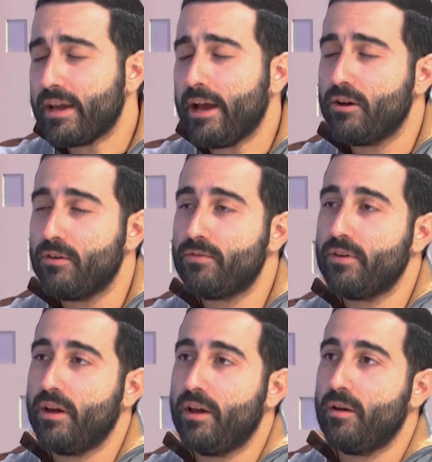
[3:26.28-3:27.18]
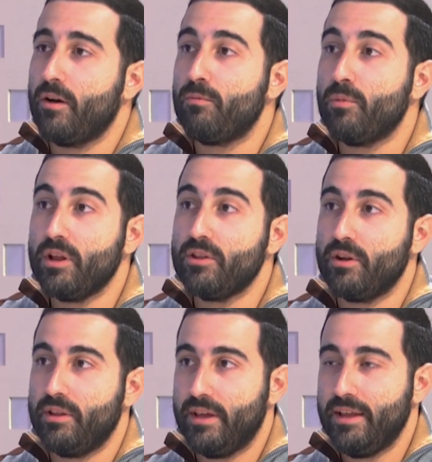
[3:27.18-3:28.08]
kind of
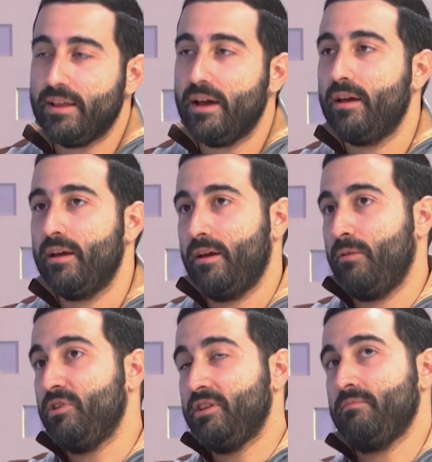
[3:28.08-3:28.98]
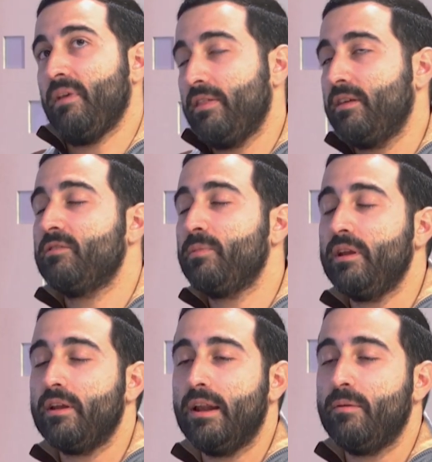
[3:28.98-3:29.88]
monitoring data, which I think is
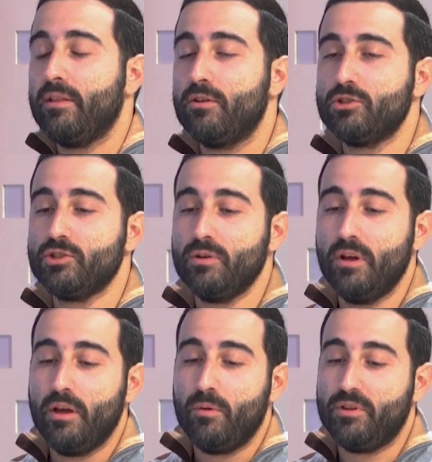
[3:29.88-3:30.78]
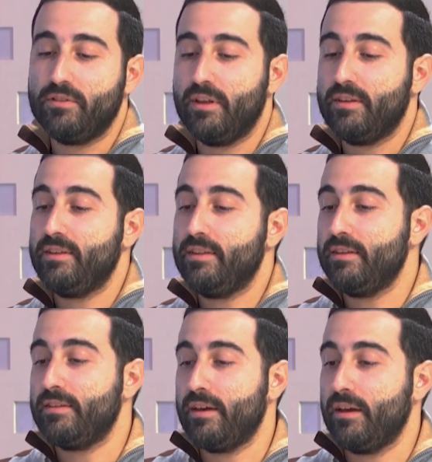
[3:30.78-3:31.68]
very relevant also, which is the
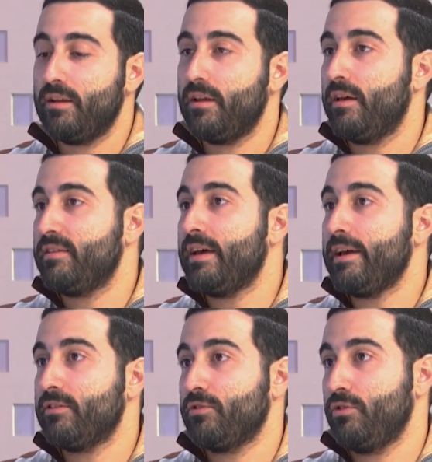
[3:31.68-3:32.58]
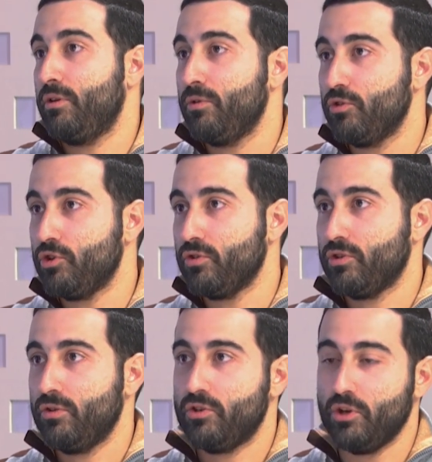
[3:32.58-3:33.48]
citizen science
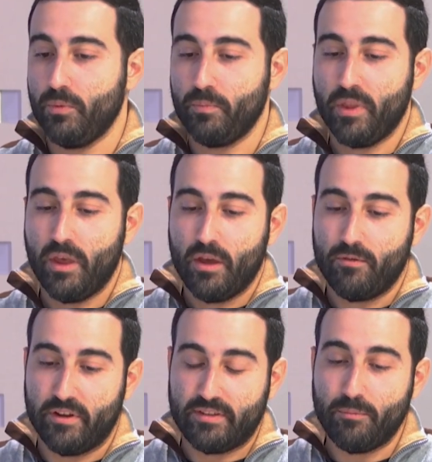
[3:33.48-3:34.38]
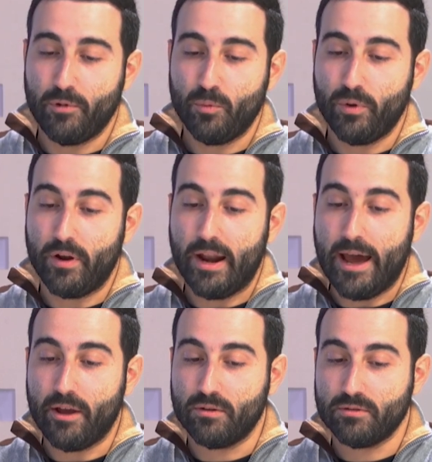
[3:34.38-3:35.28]
contributions. So, for example, we
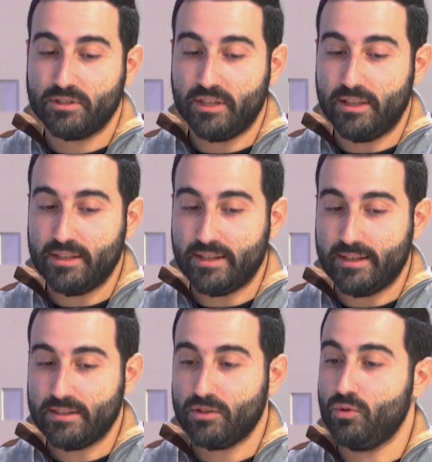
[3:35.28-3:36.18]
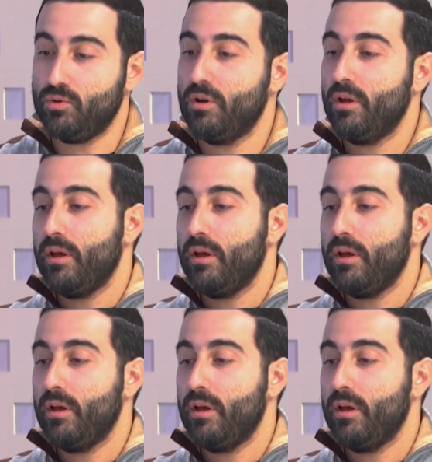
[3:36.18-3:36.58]
rely on citizens to